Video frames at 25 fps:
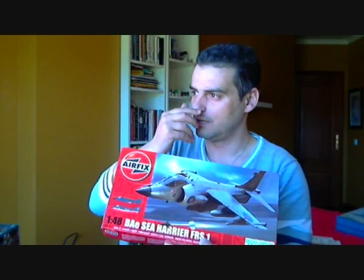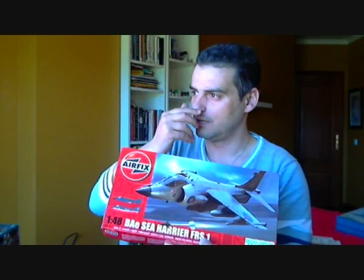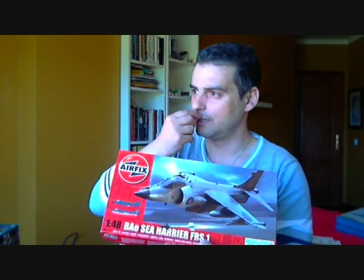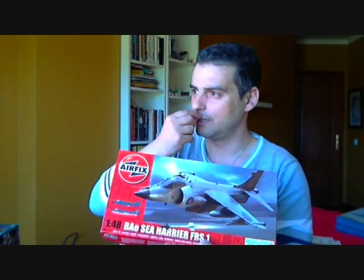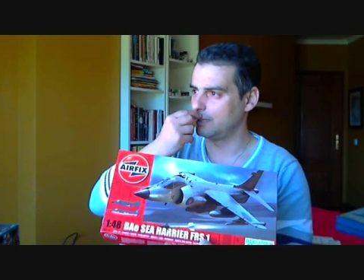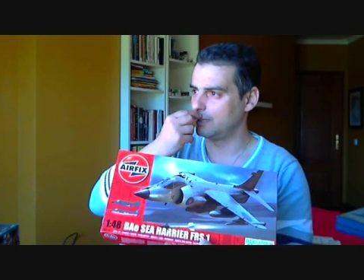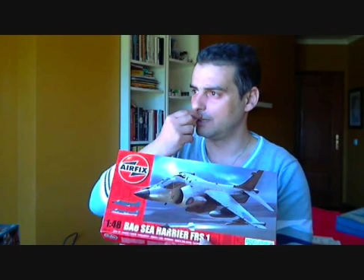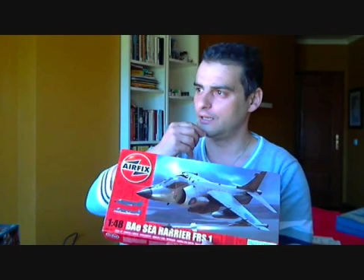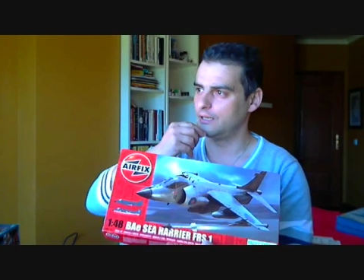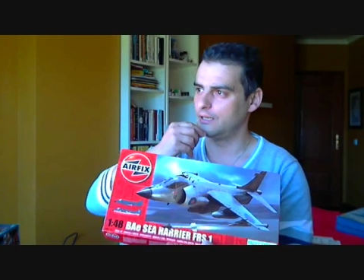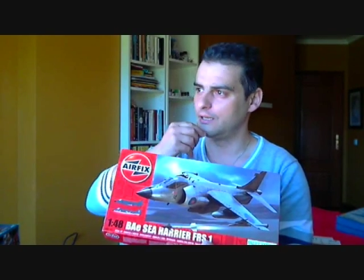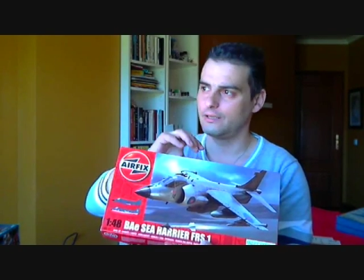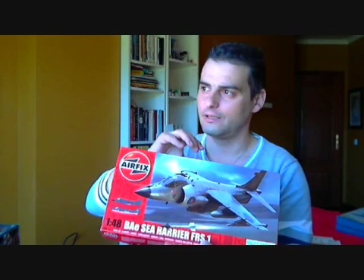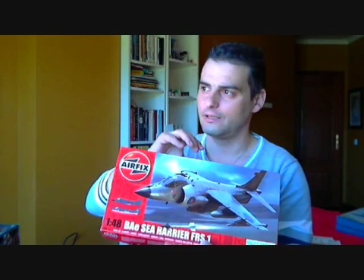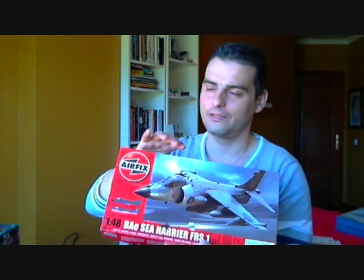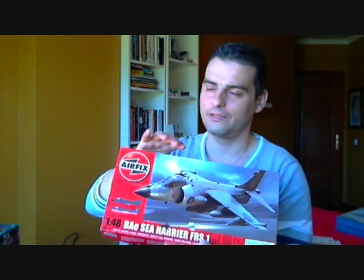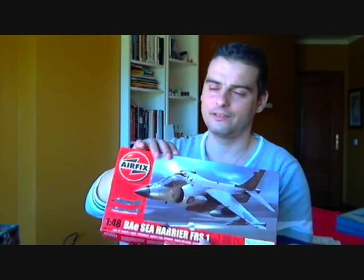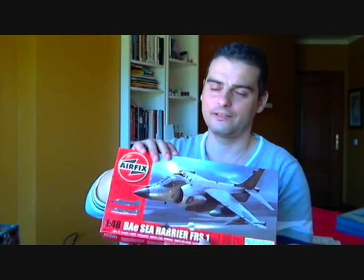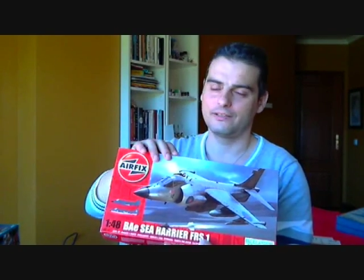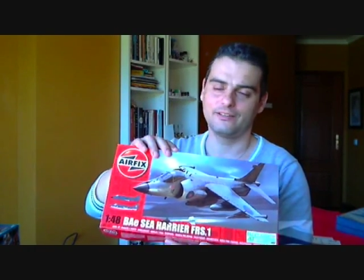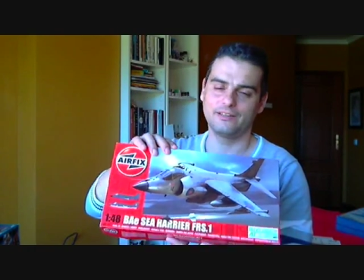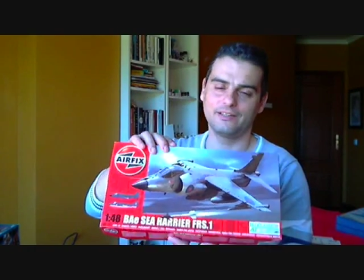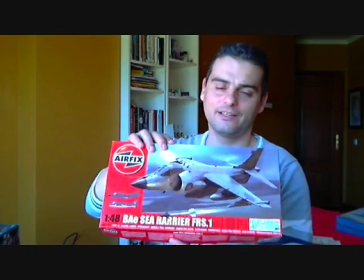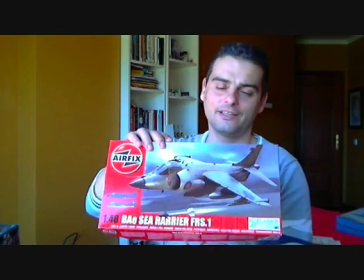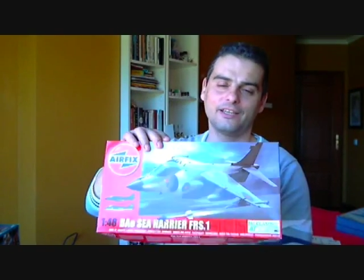
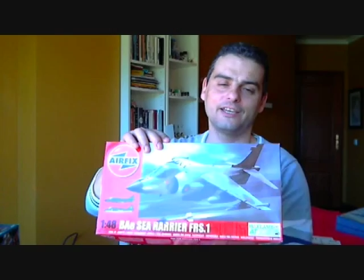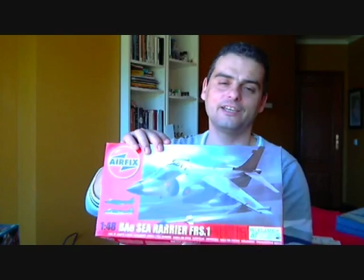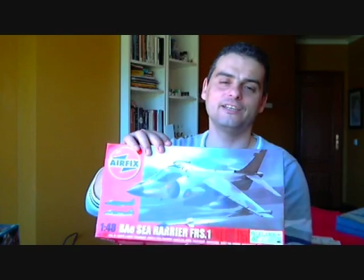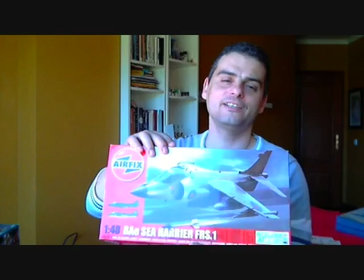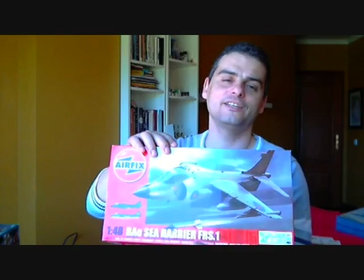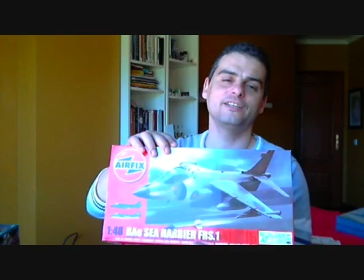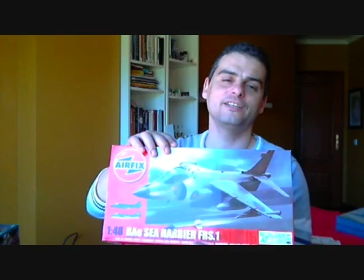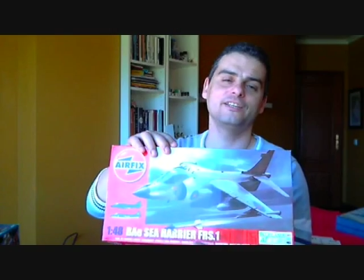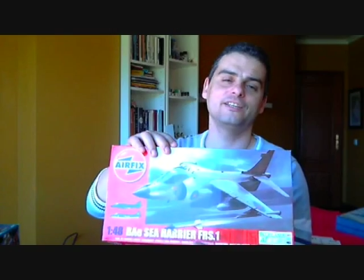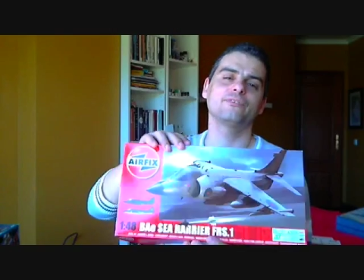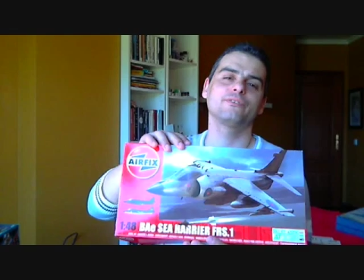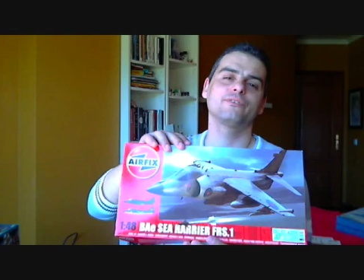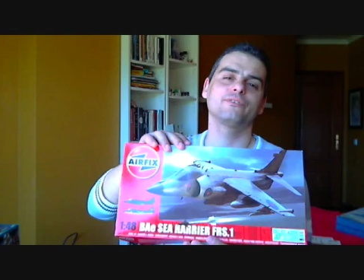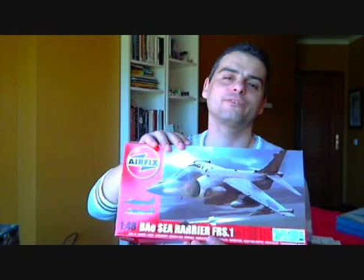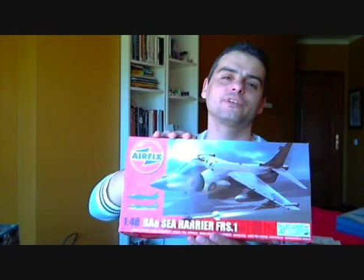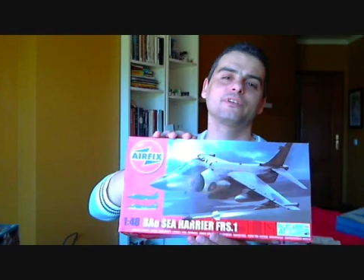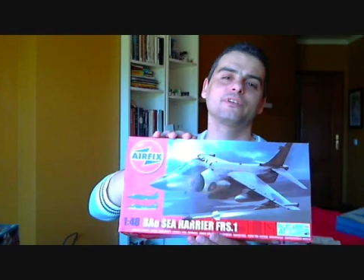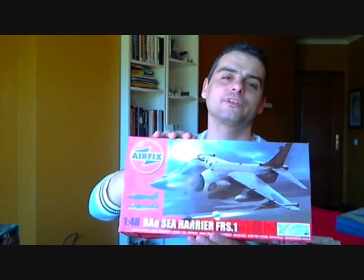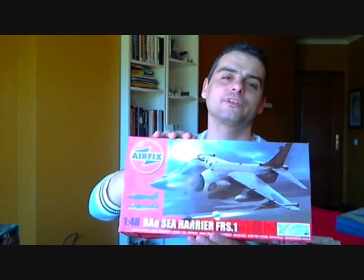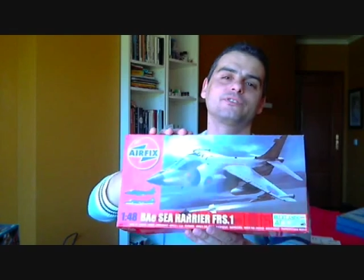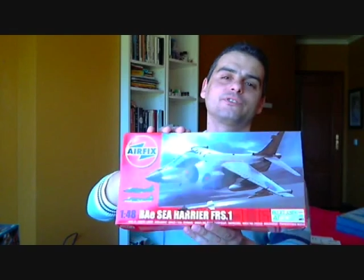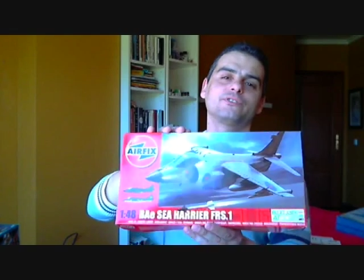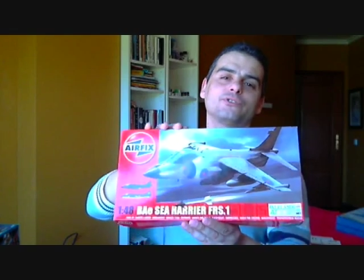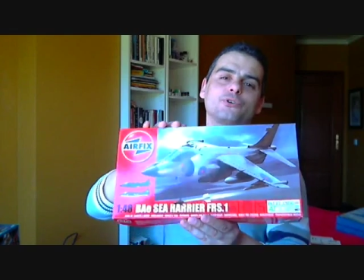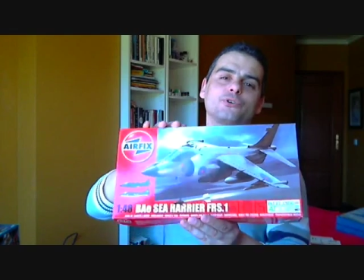The lady of the
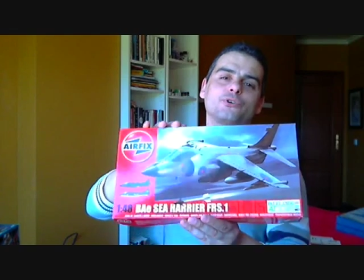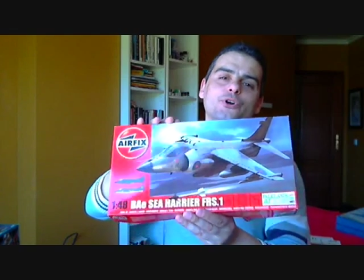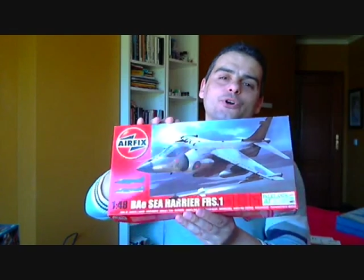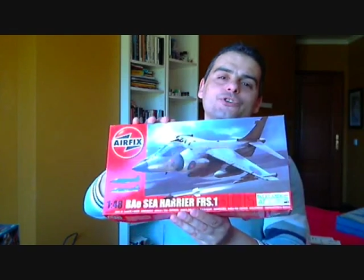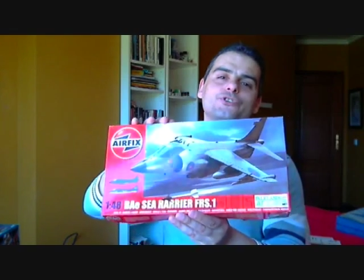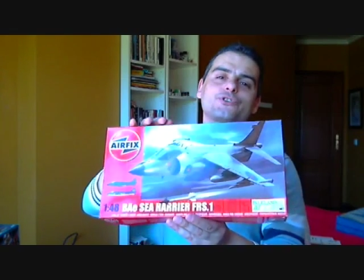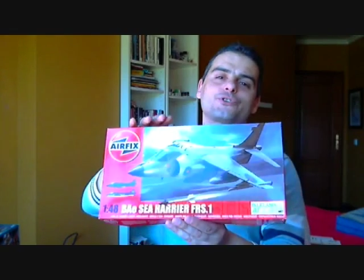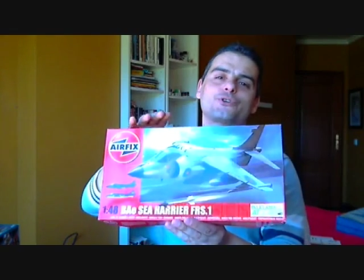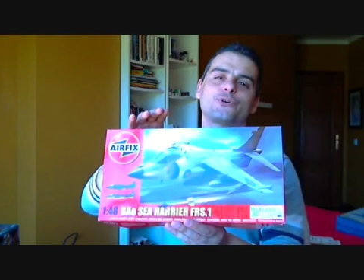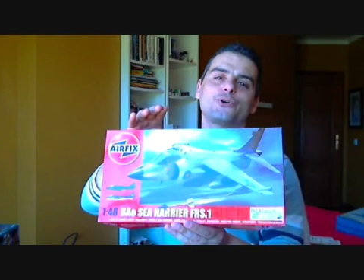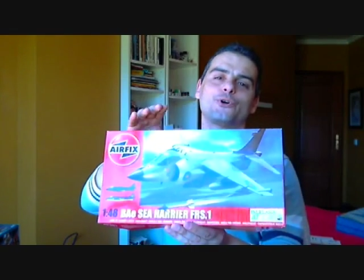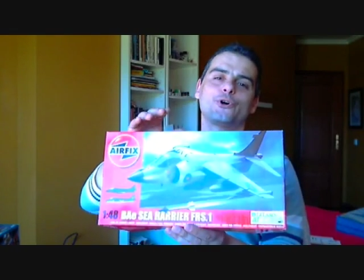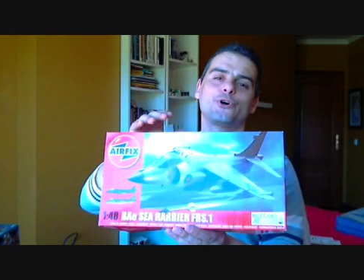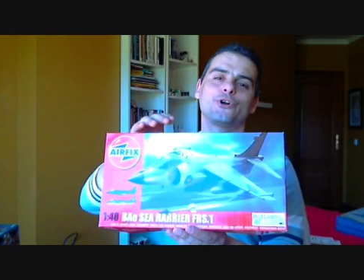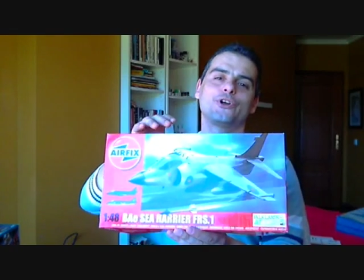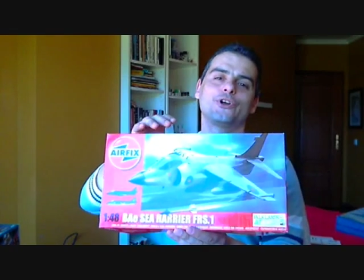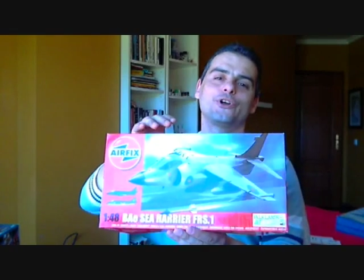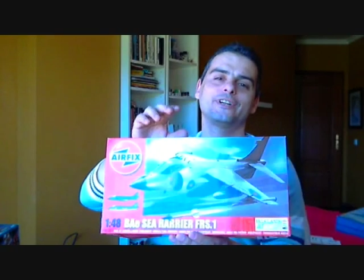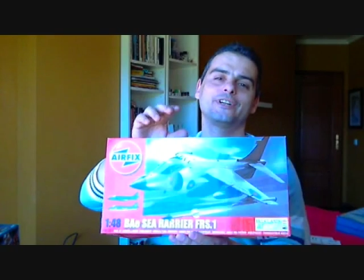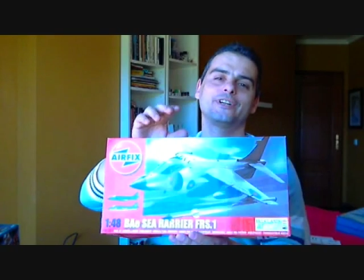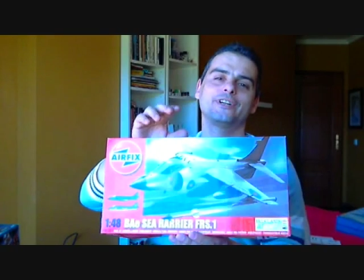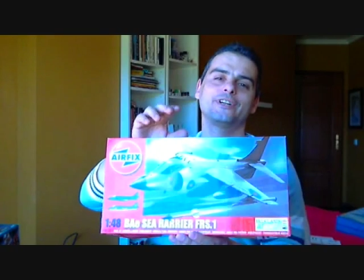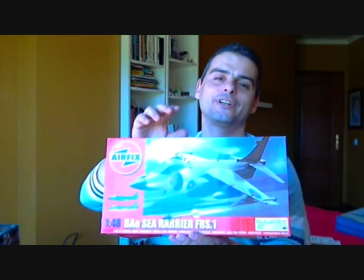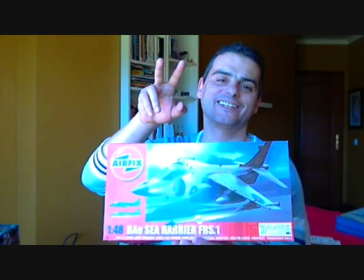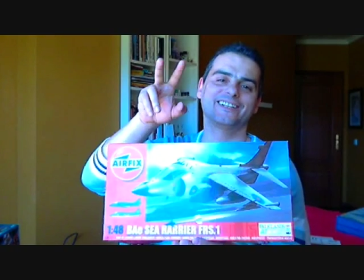toy store
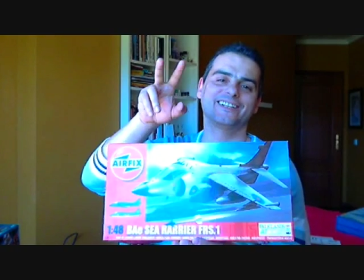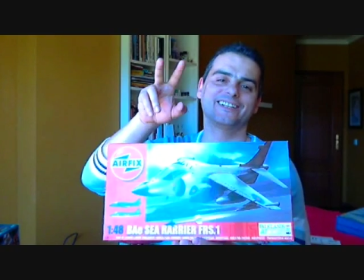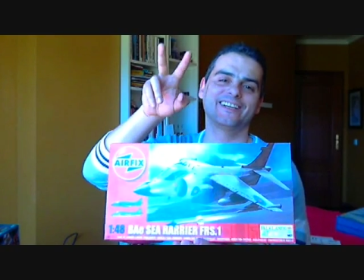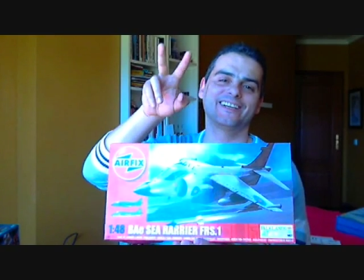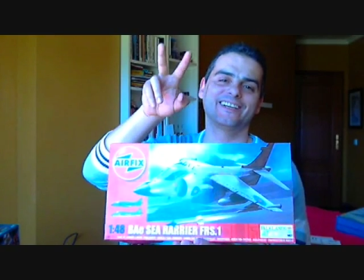and